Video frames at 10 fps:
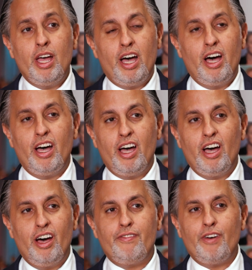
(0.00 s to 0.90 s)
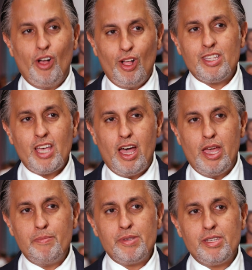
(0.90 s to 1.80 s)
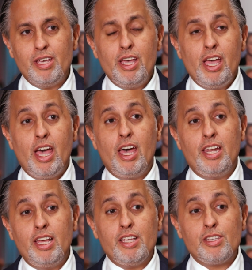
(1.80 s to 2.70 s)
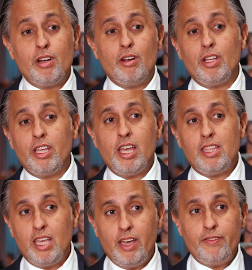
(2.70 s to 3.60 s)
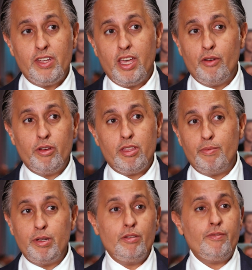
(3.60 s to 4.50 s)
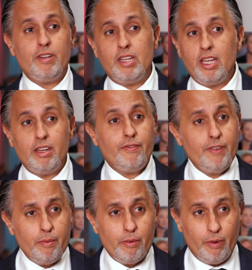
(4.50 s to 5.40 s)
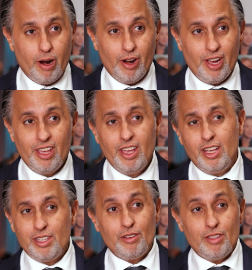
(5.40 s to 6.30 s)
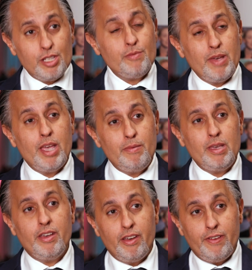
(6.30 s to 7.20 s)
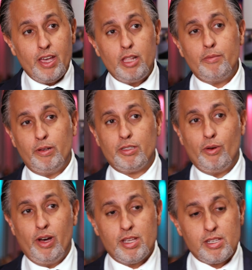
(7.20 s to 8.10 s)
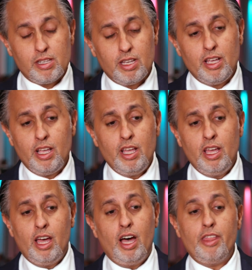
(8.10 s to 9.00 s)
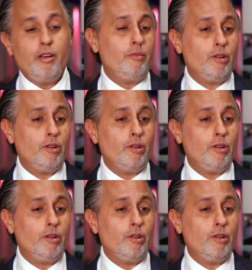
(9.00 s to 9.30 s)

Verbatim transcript: uh, of all types and is currently at the FDA with a PDUFA date in February. So this may be available to us. Uh, there are